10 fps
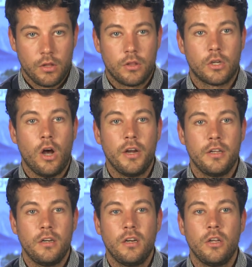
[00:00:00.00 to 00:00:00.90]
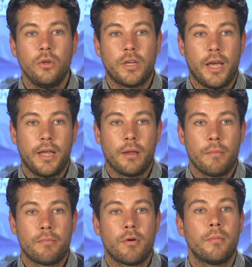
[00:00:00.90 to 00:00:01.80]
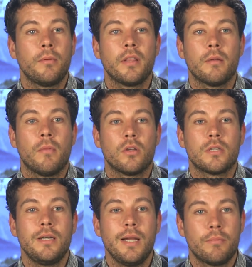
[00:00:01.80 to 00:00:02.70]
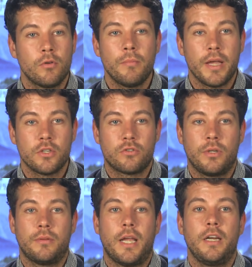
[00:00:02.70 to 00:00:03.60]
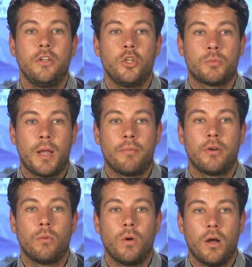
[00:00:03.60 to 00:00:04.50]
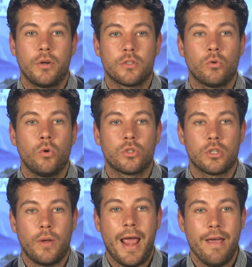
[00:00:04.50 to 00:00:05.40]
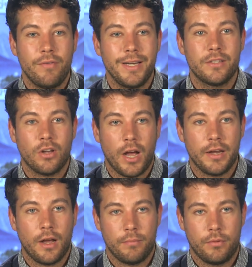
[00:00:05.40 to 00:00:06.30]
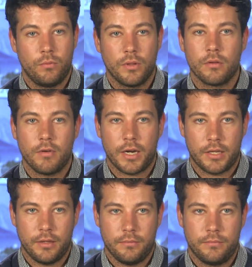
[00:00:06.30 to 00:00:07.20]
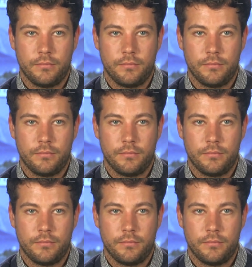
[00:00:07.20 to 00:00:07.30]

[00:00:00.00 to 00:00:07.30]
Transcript: The Guardian in the UK, probably the most liberal mainstream daily newspaper in the world, is also heavily tied up with the racket.